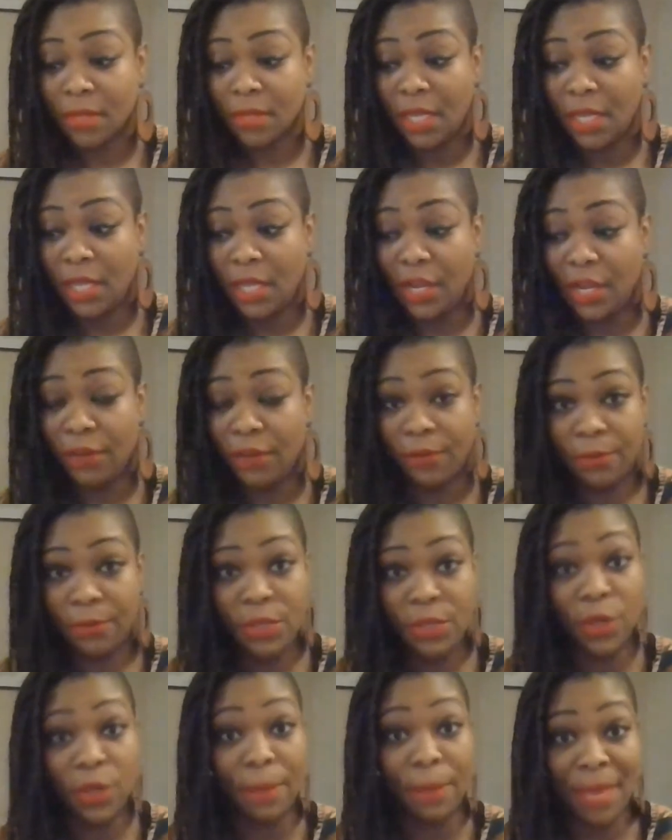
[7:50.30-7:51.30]

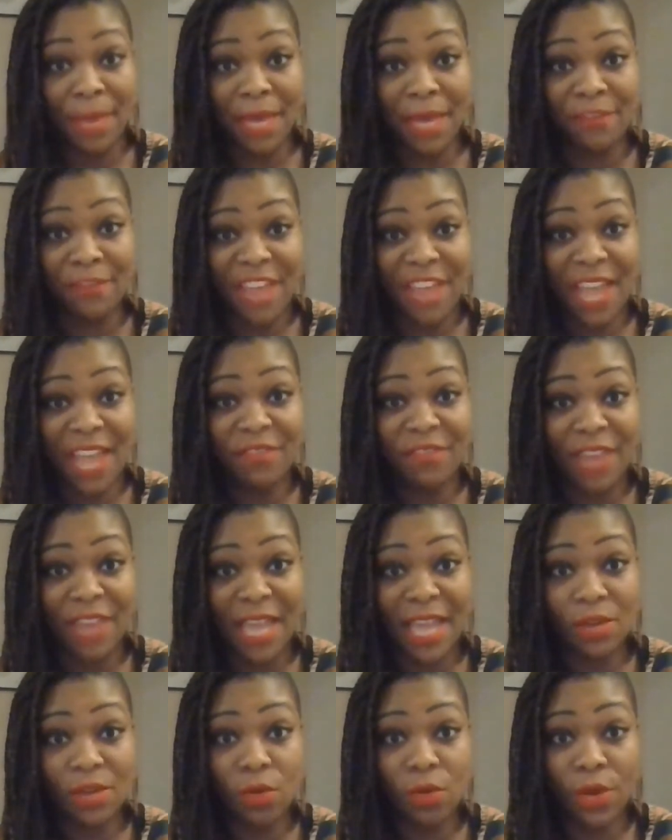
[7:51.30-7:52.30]
you can make a
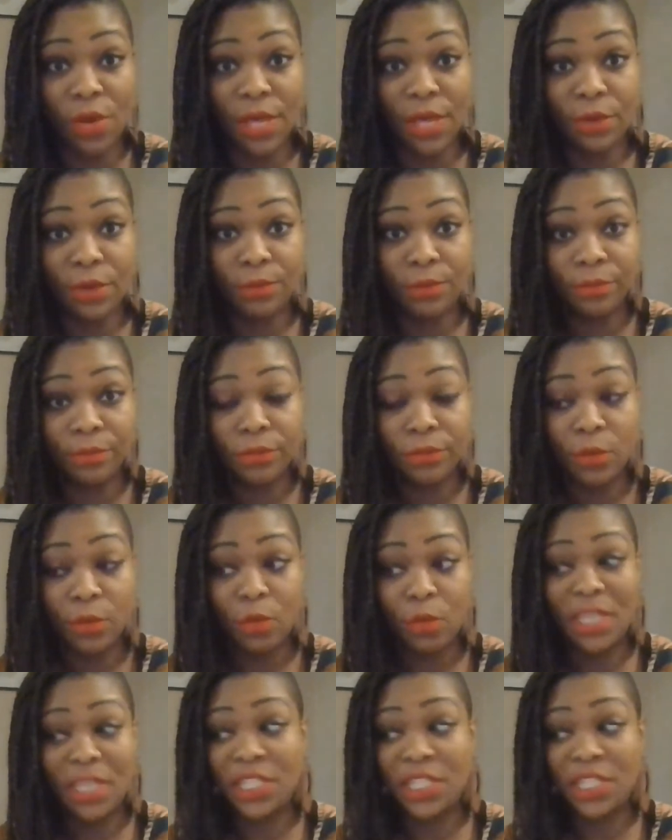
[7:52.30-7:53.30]
Van oil,
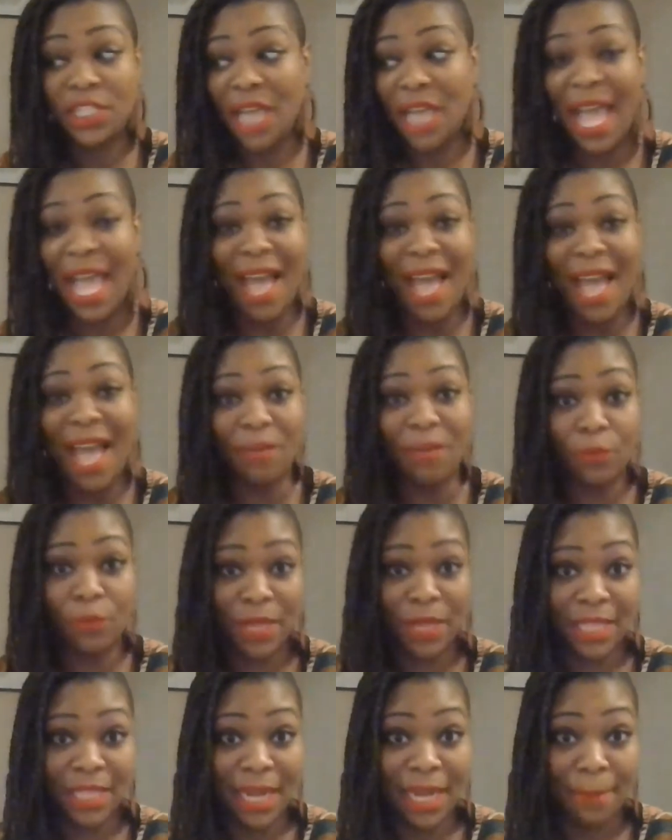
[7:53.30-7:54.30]
which I have
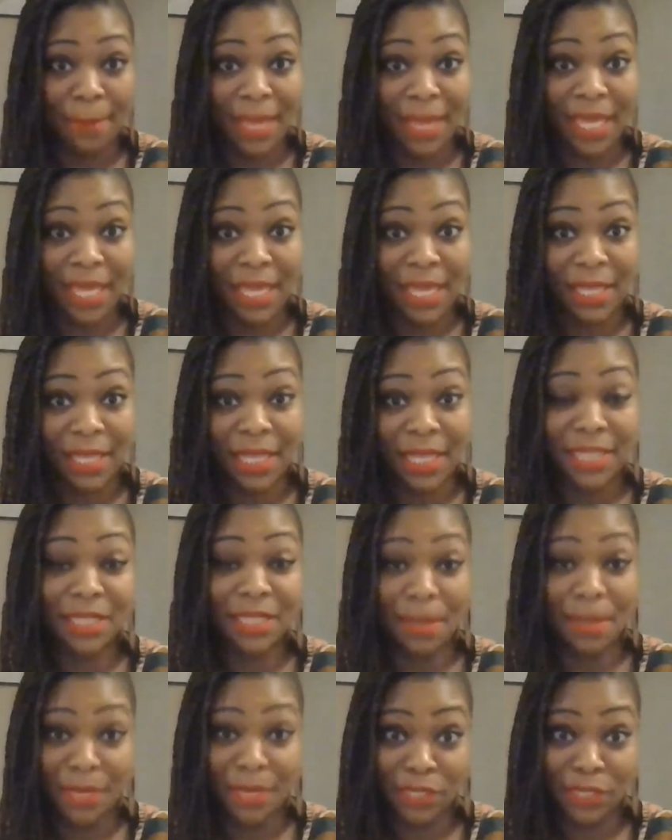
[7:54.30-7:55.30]
one that I'm making that's
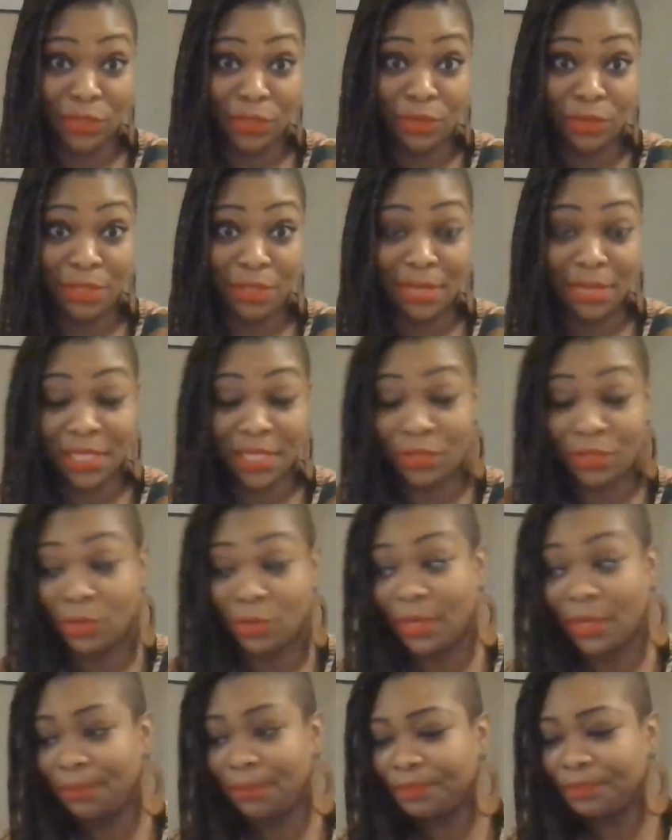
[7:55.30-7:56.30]
coming soon to my
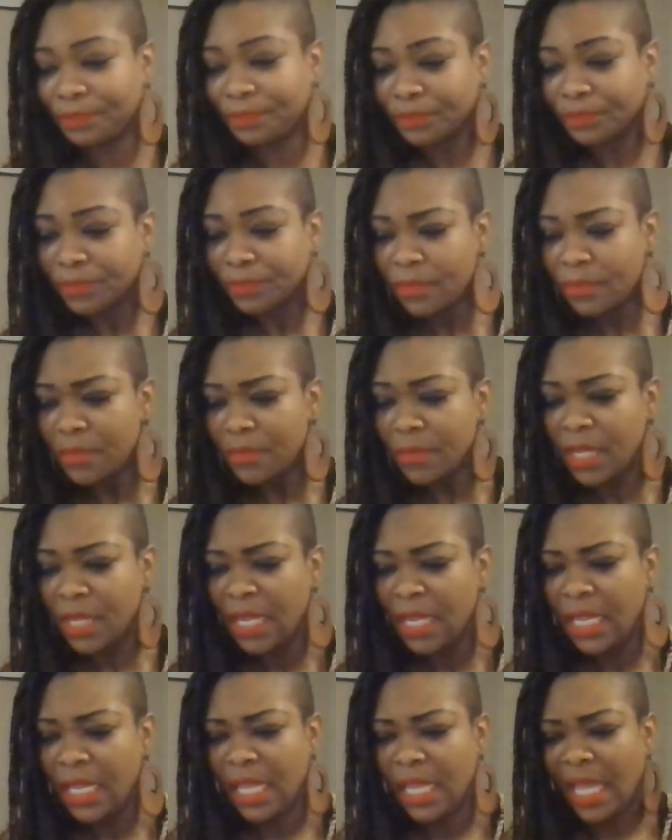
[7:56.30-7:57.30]
store.
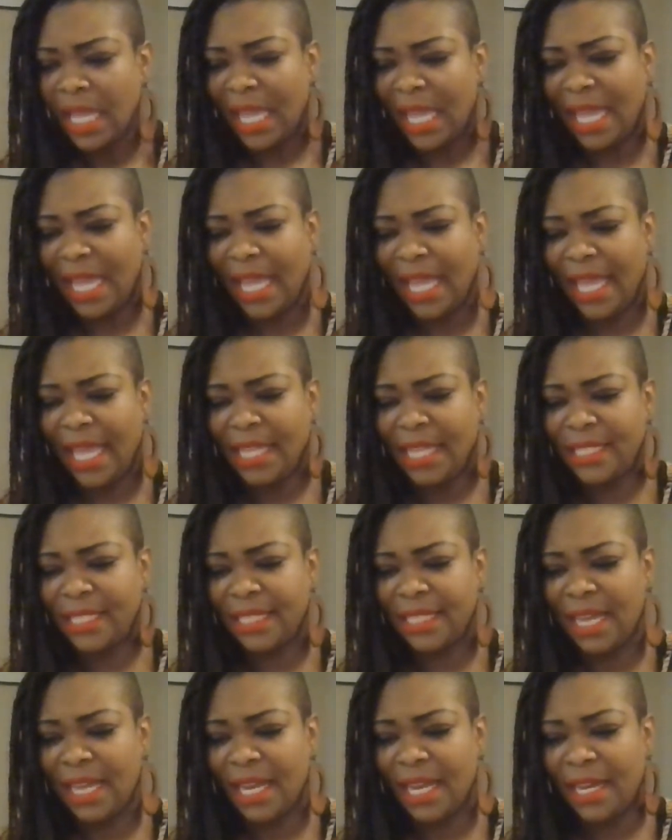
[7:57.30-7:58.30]

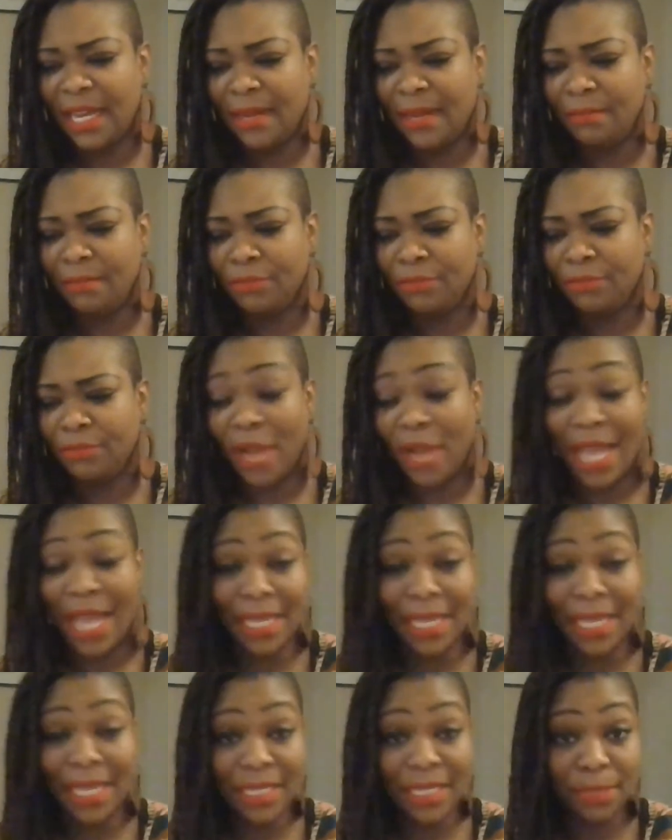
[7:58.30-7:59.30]
And
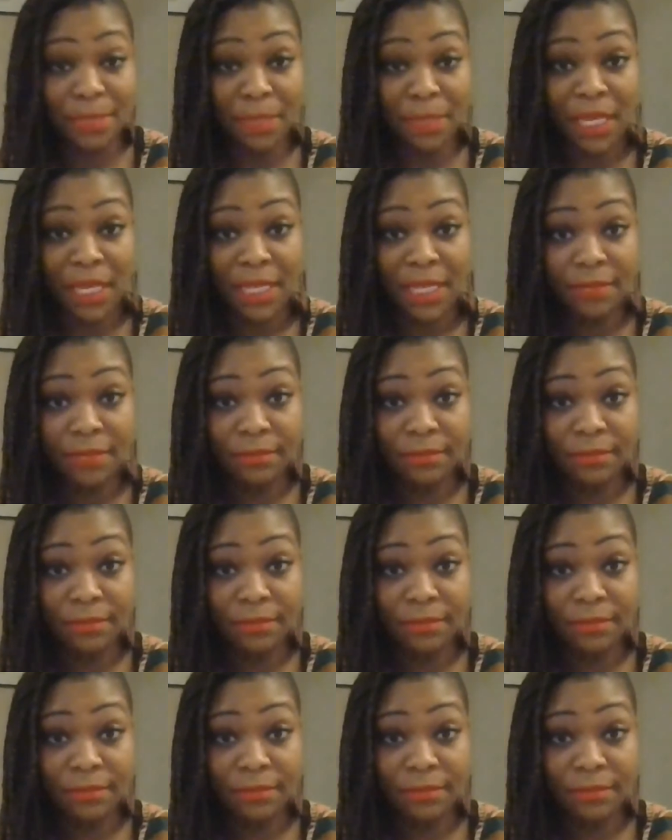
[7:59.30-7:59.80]
dragon's blood.